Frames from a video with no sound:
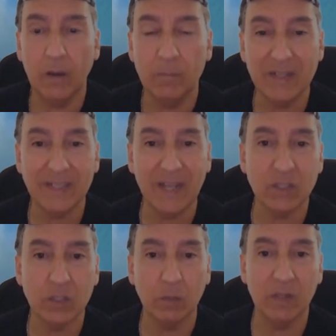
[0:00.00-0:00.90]
it's not
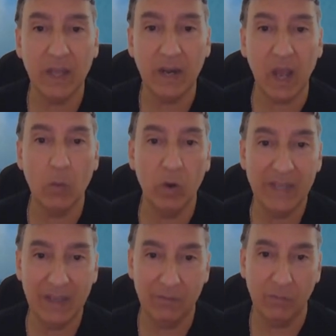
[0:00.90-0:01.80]
something that I want to
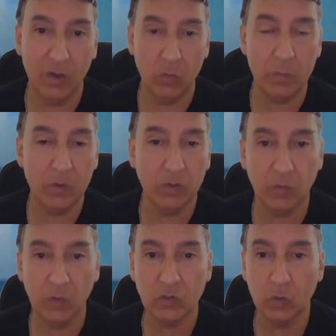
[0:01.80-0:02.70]
get involved with, because
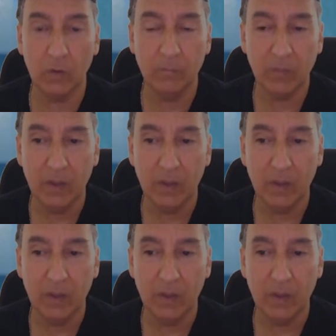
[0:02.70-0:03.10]
first of all,